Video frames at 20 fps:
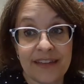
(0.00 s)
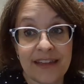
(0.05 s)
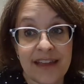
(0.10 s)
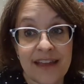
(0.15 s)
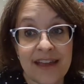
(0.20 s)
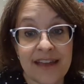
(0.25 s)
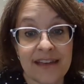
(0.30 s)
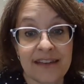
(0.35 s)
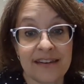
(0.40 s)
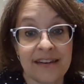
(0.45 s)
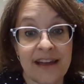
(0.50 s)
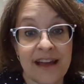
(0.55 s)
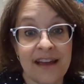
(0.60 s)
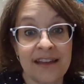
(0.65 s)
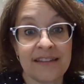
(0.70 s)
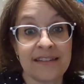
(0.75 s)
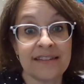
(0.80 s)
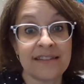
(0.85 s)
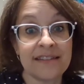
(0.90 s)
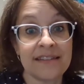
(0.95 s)
And
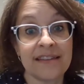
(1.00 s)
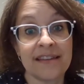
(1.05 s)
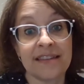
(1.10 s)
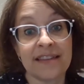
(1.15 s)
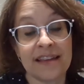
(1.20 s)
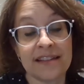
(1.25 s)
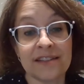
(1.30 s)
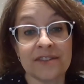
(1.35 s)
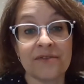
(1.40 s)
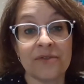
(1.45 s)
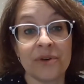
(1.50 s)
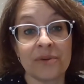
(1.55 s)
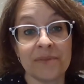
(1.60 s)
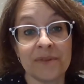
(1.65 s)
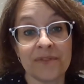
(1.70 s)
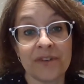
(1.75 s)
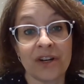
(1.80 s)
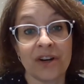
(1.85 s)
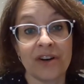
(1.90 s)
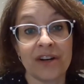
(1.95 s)
I still think that's a form
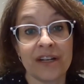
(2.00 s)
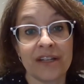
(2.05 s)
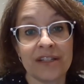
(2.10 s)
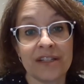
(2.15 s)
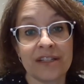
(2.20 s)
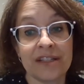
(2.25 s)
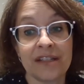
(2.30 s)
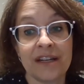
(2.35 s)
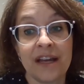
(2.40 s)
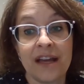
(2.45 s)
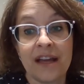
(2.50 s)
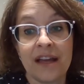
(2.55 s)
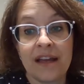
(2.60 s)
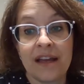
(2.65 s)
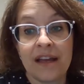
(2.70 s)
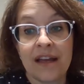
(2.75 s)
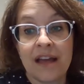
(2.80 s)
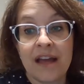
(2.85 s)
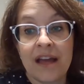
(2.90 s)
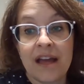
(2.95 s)
of courage.
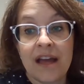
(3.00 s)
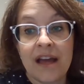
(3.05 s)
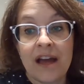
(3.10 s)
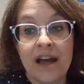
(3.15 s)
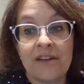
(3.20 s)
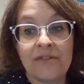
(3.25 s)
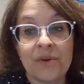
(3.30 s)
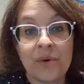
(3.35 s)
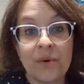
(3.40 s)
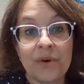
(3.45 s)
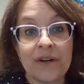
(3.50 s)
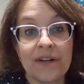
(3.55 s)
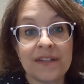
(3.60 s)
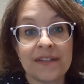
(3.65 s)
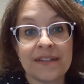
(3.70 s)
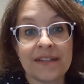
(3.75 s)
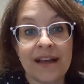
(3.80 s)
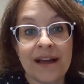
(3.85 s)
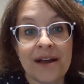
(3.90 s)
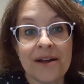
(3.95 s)
Of
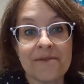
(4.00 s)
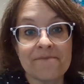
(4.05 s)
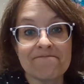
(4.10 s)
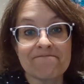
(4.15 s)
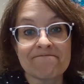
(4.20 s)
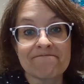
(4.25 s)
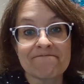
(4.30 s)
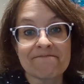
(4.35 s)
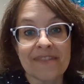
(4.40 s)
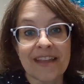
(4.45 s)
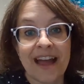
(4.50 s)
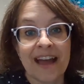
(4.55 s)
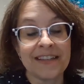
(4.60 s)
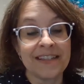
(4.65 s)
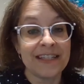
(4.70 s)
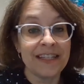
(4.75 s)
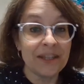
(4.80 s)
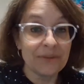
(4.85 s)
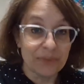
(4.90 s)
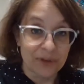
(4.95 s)
course, I
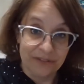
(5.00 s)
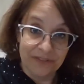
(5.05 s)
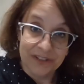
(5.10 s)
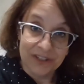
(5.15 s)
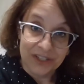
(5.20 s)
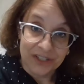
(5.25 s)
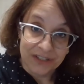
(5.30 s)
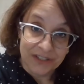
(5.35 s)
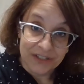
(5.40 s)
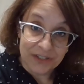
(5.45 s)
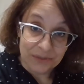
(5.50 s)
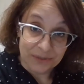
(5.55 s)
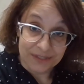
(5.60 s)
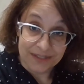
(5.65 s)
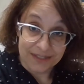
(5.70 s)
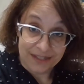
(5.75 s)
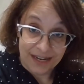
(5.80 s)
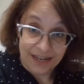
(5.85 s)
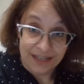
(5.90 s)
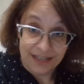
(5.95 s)
see the privilege in this
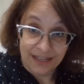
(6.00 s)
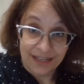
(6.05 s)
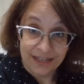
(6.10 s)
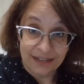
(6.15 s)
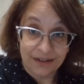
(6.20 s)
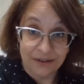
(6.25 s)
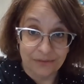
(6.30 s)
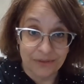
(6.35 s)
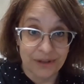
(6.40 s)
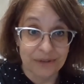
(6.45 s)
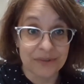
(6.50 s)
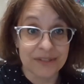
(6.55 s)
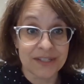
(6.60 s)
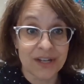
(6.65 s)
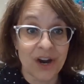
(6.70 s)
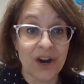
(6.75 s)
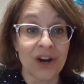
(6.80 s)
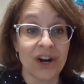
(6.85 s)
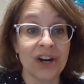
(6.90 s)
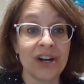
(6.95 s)
risk-taking. While it was
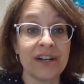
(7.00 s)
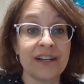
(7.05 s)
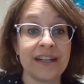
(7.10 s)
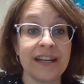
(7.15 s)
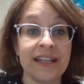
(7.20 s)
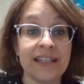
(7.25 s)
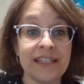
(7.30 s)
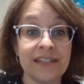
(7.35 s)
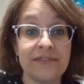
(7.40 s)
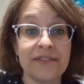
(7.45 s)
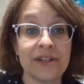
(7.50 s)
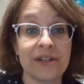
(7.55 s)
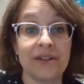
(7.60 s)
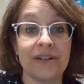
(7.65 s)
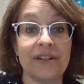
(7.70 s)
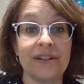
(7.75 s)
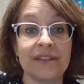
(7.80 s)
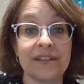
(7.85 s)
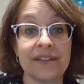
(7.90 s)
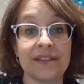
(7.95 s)
hard and
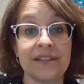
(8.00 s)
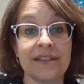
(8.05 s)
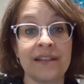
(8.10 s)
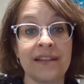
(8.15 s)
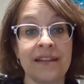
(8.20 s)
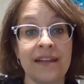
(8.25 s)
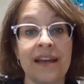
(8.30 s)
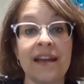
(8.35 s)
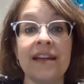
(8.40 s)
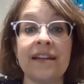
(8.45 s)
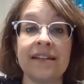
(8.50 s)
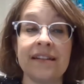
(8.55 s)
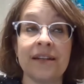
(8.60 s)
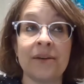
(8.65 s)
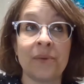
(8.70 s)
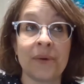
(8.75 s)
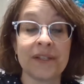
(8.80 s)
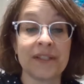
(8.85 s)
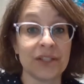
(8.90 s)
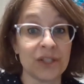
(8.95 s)
difficult, in the end,
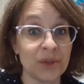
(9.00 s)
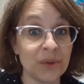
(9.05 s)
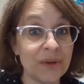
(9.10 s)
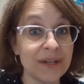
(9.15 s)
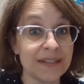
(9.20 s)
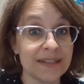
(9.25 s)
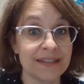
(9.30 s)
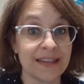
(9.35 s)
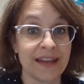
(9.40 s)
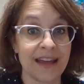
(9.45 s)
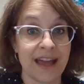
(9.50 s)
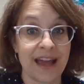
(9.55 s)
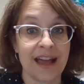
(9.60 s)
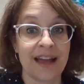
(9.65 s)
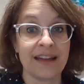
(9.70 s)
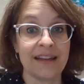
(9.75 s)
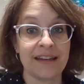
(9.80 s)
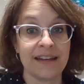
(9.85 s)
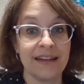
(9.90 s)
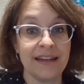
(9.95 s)
it was a choice they
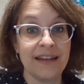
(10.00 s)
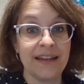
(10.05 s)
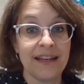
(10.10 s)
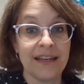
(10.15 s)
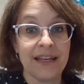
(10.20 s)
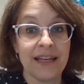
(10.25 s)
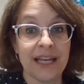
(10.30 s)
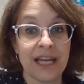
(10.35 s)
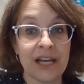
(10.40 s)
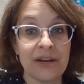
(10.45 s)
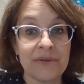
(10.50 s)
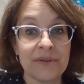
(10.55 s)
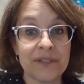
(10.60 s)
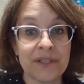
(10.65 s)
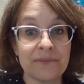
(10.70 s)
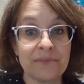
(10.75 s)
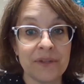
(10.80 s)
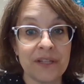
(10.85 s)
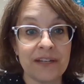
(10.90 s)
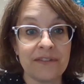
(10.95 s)
had. It was
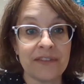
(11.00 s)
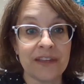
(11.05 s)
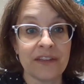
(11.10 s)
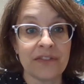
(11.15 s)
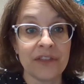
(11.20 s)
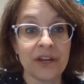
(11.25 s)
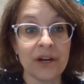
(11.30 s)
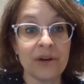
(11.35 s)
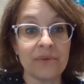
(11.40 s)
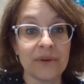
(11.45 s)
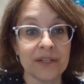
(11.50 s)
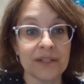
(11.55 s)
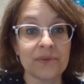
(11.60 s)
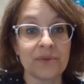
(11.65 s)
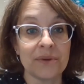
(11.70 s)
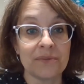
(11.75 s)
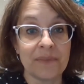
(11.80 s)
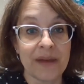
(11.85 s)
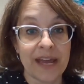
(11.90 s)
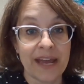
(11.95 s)
a belief that their risk
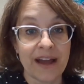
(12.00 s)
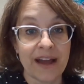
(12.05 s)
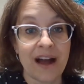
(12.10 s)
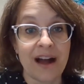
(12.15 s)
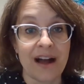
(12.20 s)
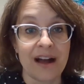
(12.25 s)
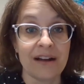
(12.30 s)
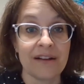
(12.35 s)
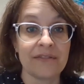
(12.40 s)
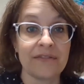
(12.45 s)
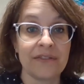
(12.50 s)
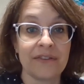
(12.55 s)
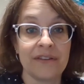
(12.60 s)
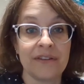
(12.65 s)
would pay off.